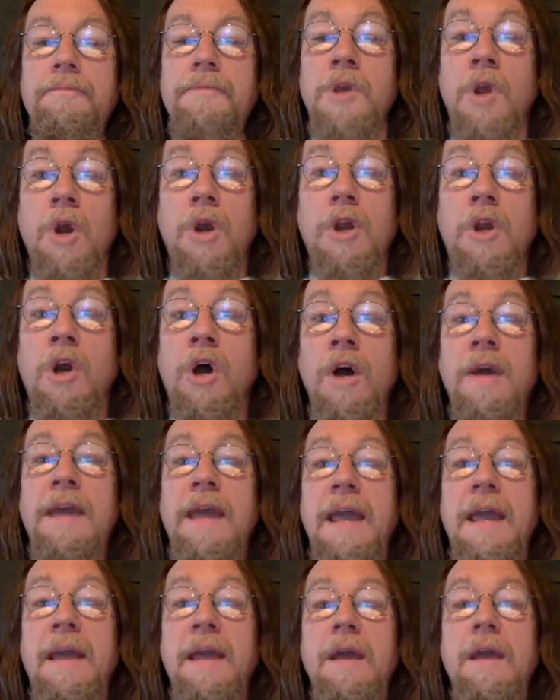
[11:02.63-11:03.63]
You're
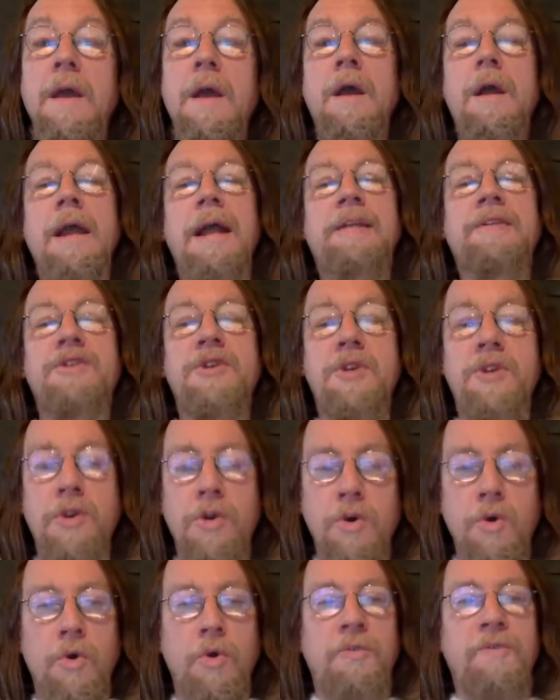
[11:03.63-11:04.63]
cooking. It's
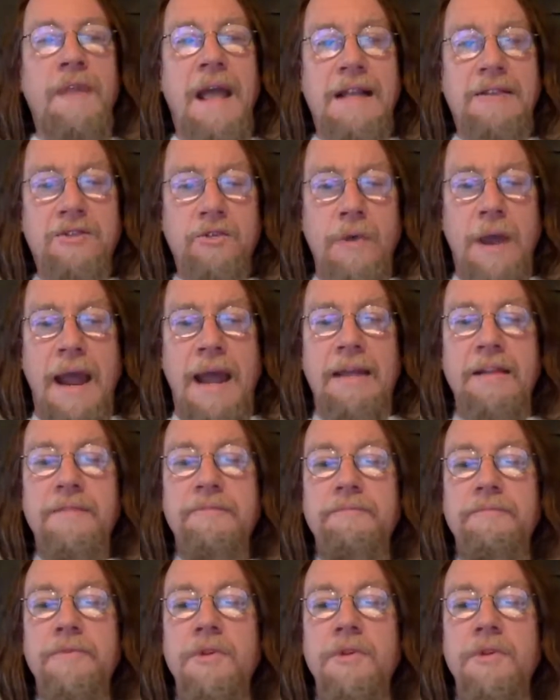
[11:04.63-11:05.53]
noon. That's right.